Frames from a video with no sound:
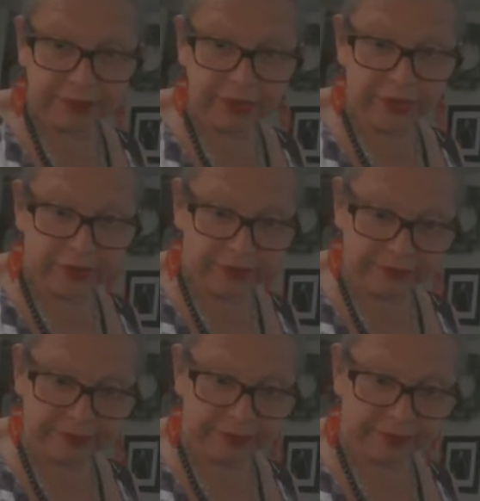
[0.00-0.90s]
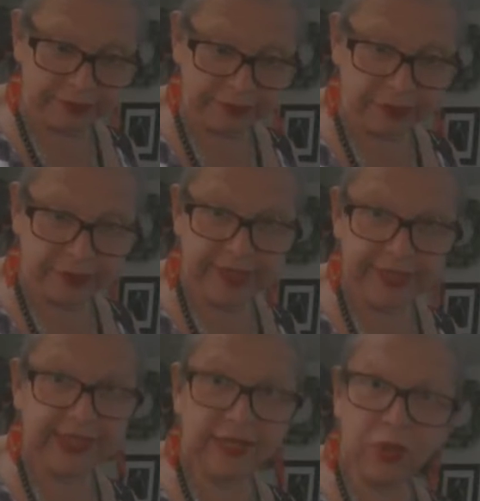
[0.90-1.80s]
You know, during the
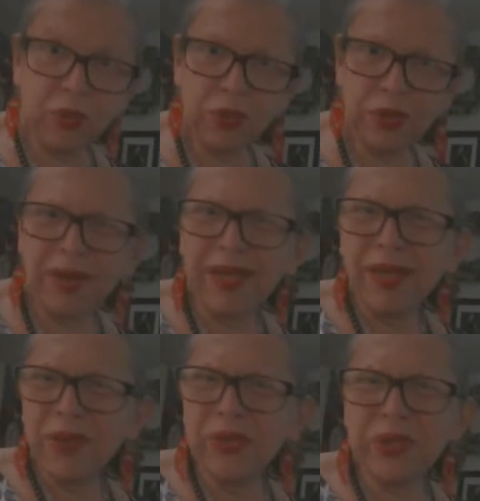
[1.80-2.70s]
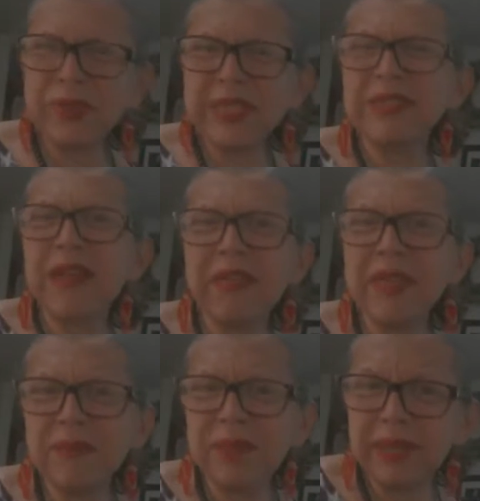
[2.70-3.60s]
Civil War, which was
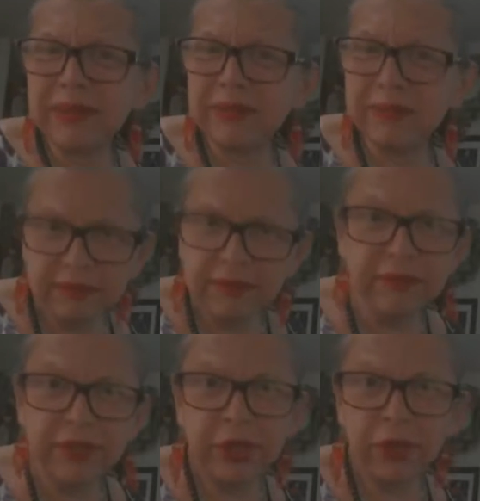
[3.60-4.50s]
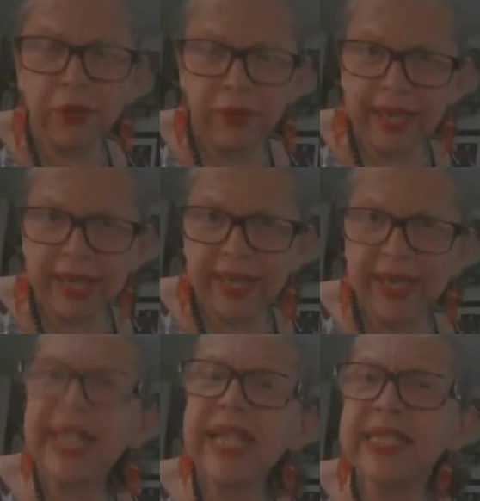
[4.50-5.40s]
nothing but you know a
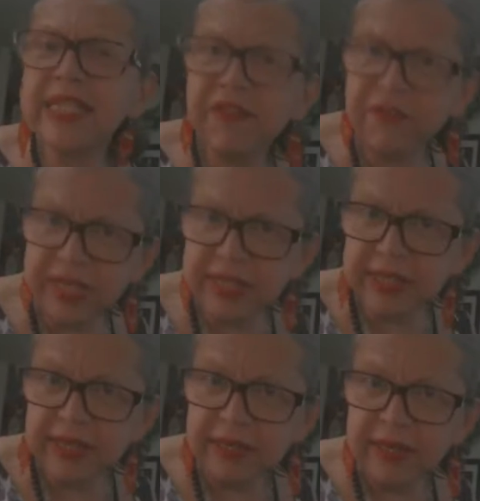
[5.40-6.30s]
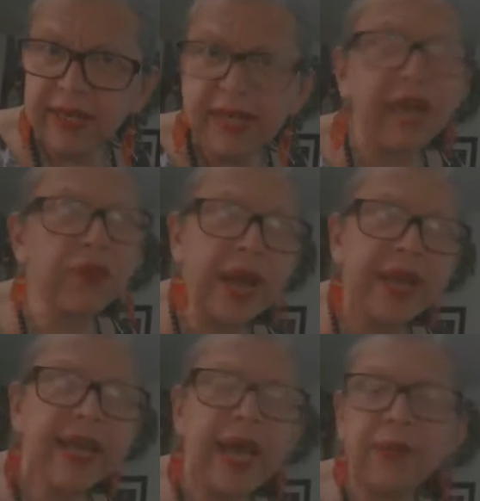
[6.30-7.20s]
hissy fit like right
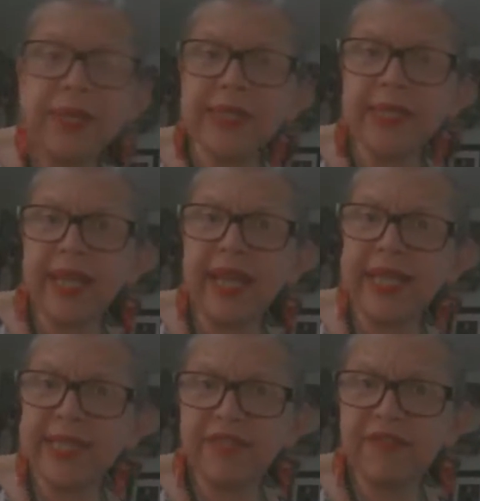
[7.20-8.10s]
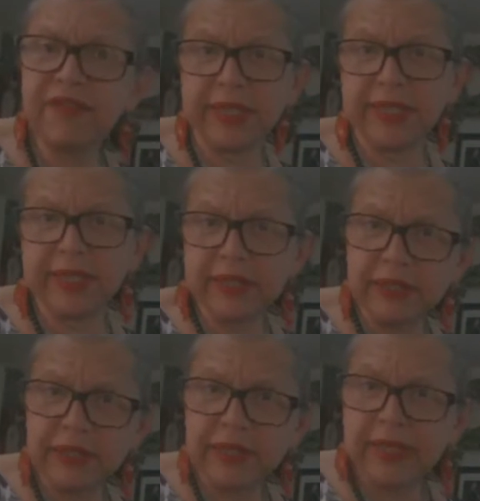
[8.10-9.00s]
now, we see a hissy fit.
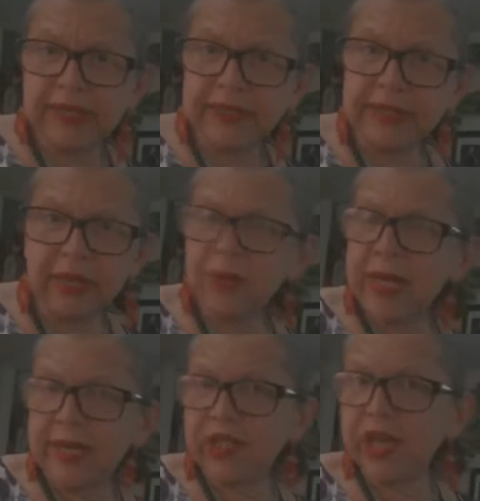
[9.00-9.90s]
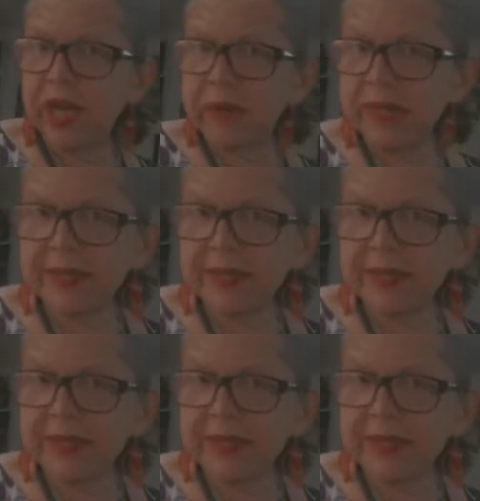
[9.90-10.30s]
They don't want to share it.